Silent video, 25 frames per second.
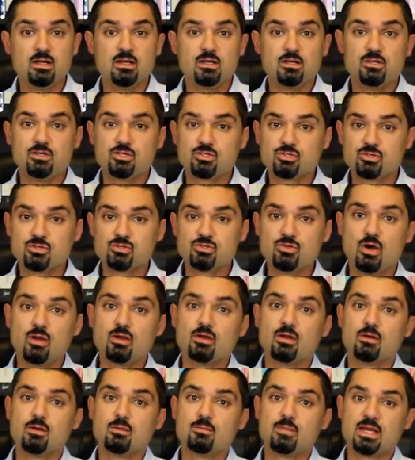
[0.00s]
You should
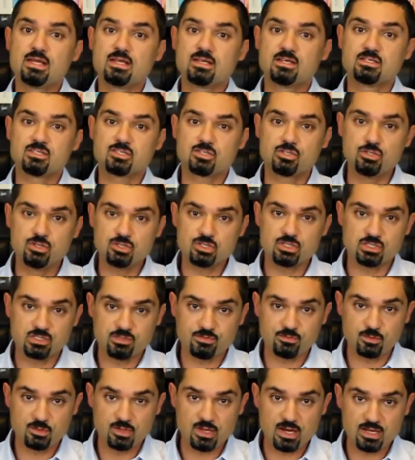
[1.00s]
not make excuses
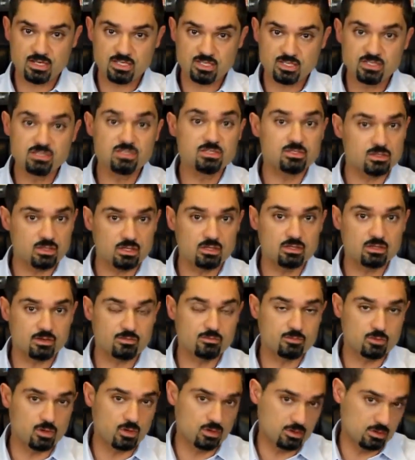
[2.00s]
for your actions,
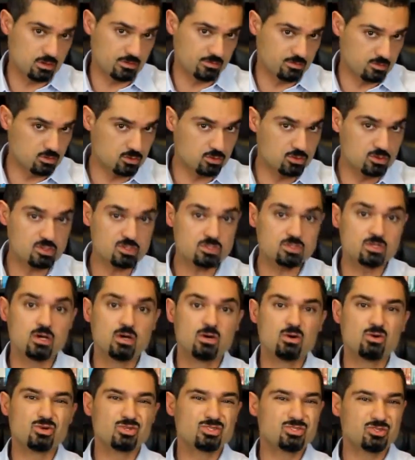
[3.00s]
of course,
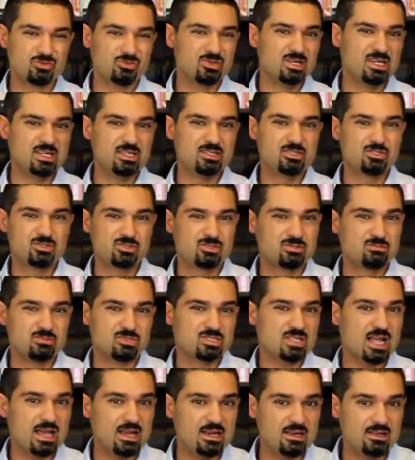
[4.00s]
or to really
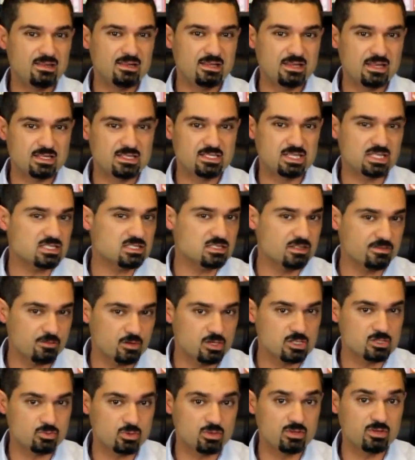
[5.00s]
say anything that
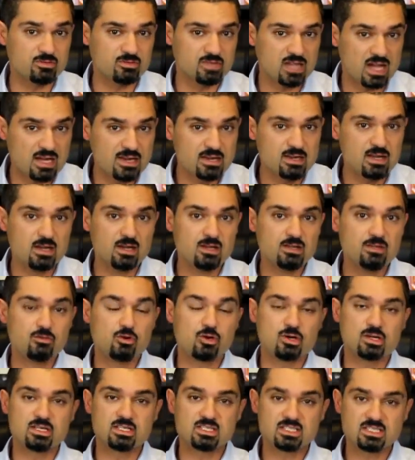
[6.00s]
justifies what you've done. You've
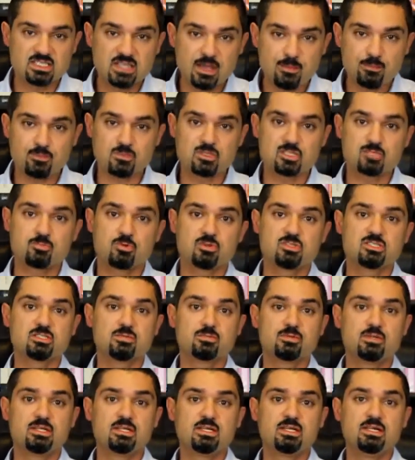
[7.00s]
got to accept
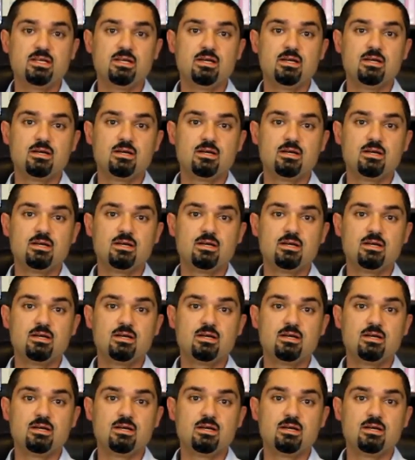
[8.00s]
responsibility